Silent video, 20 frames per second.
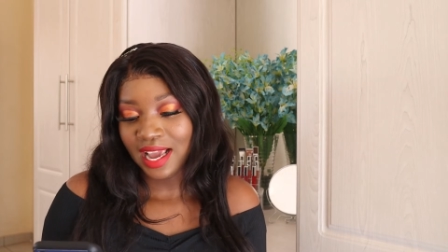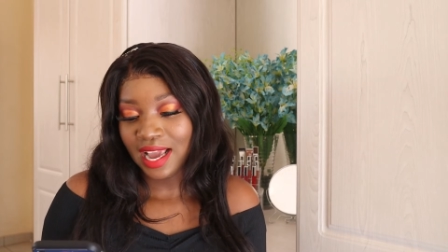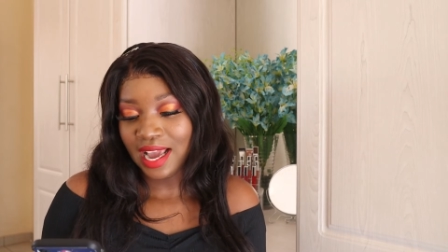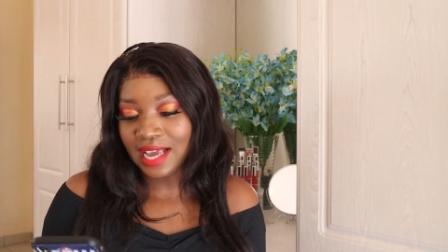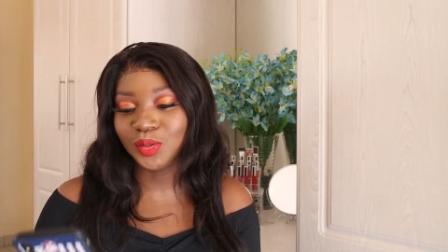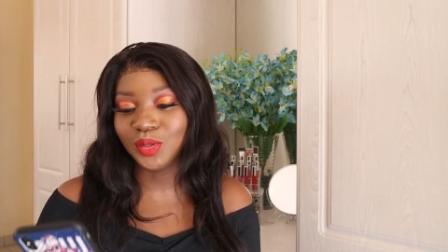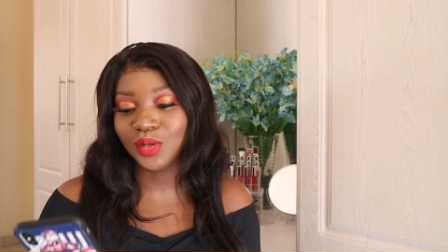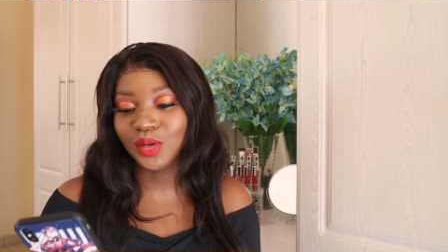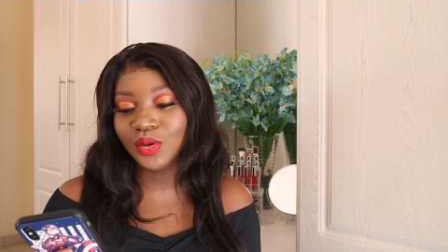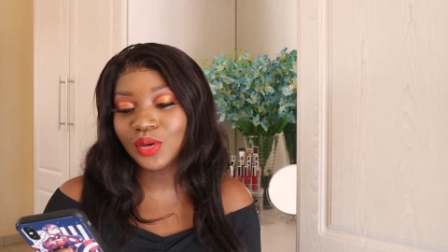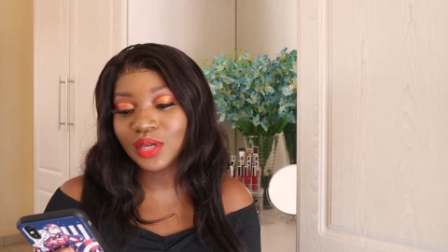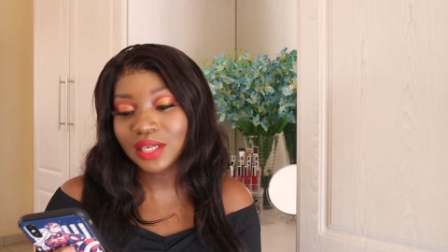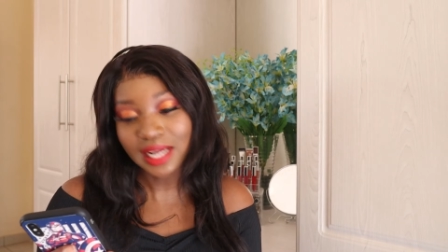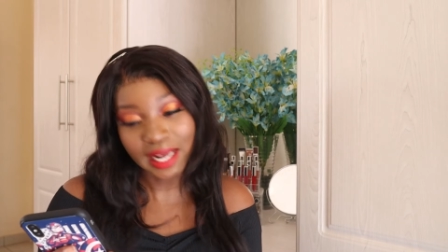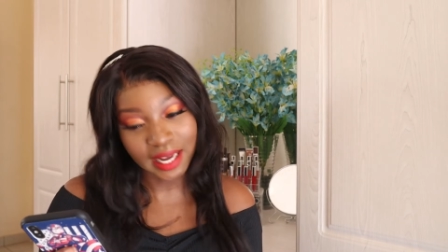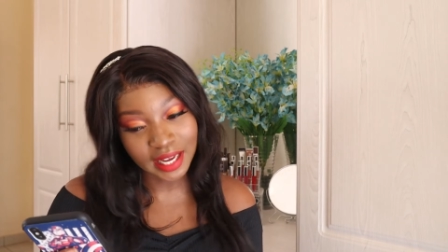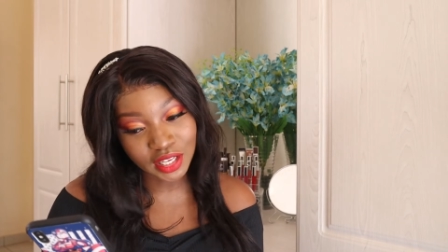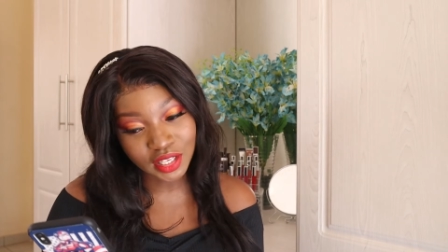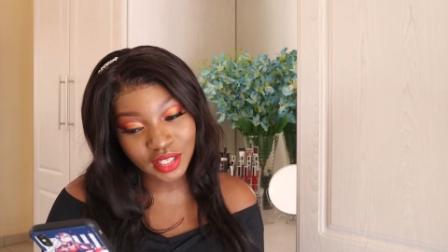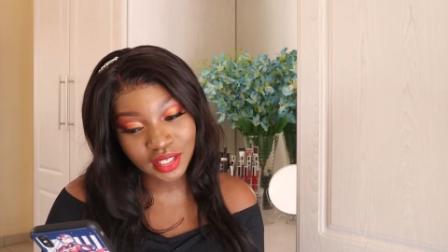you look
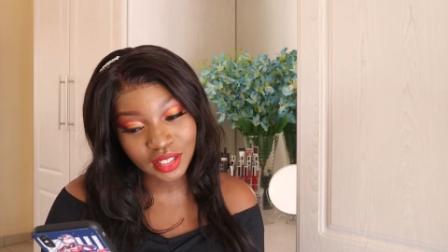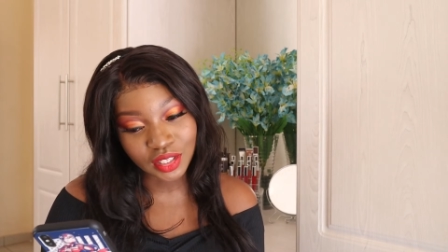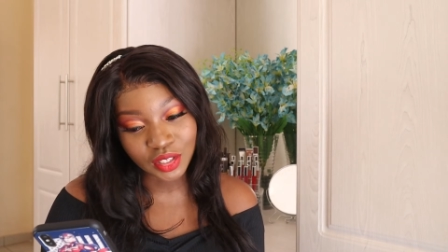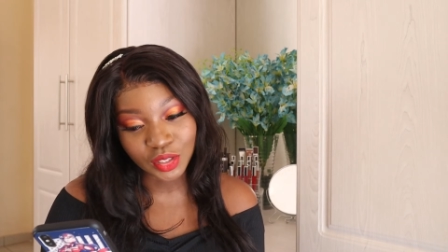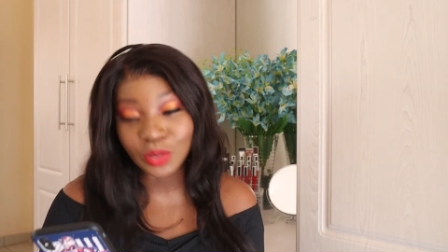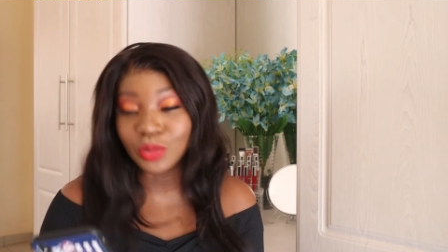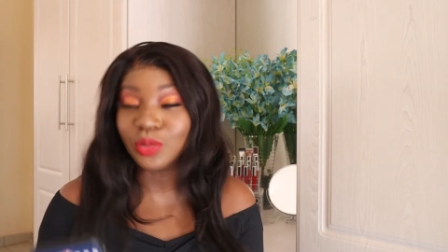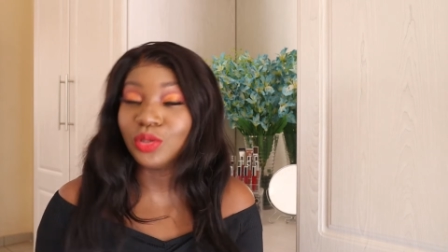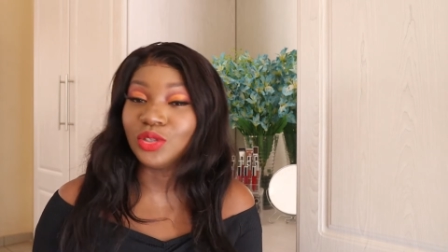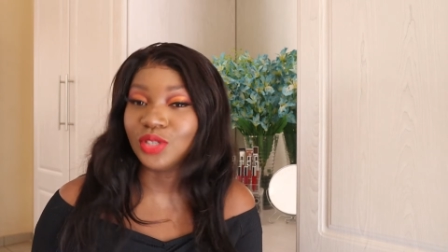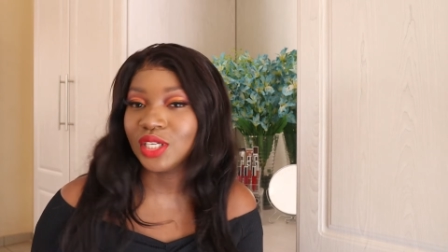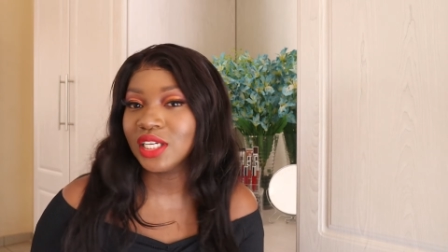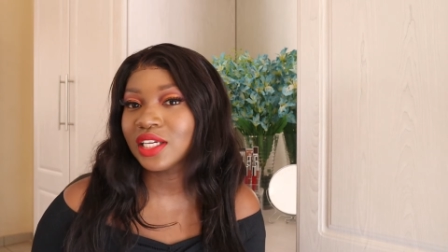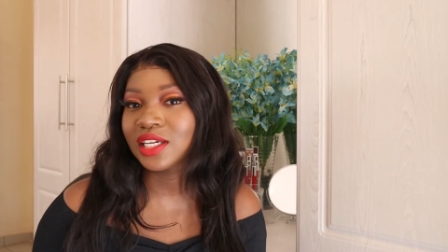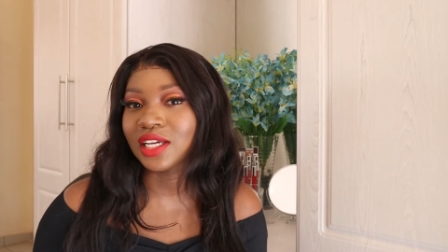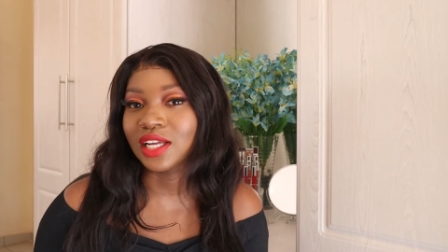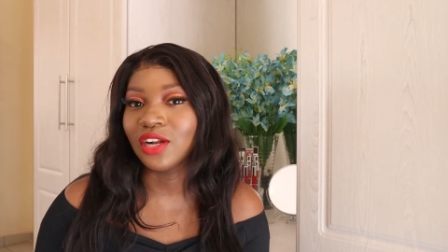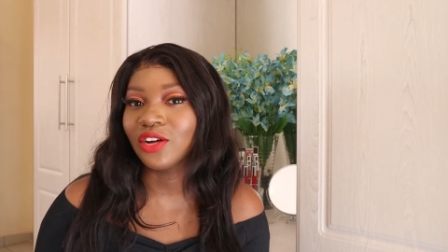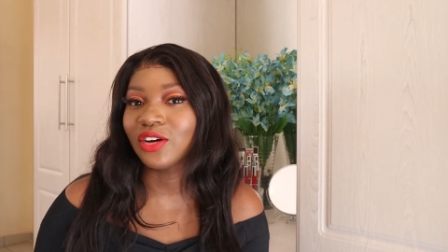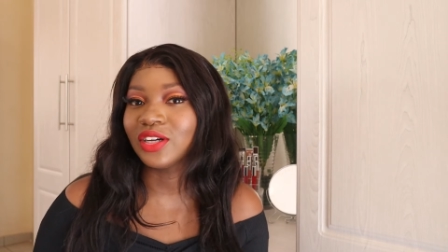like you
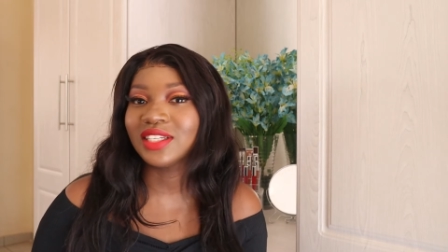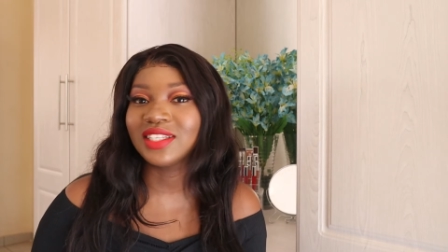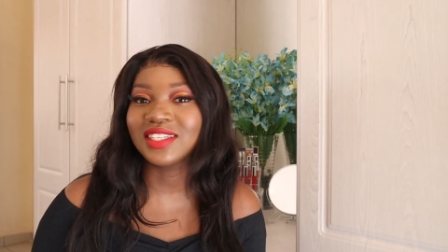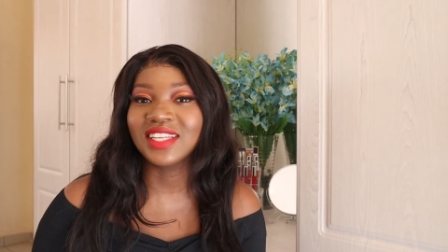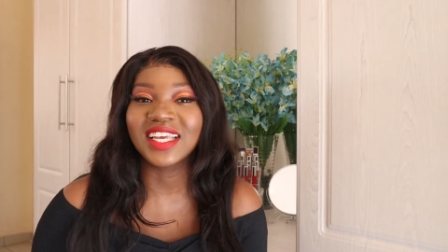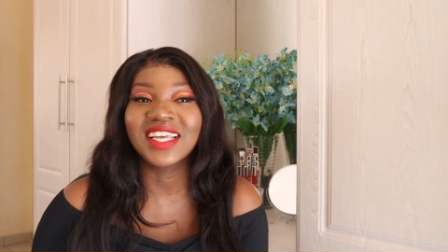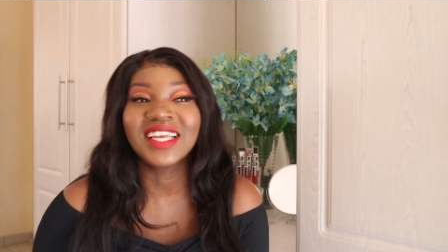drink a lot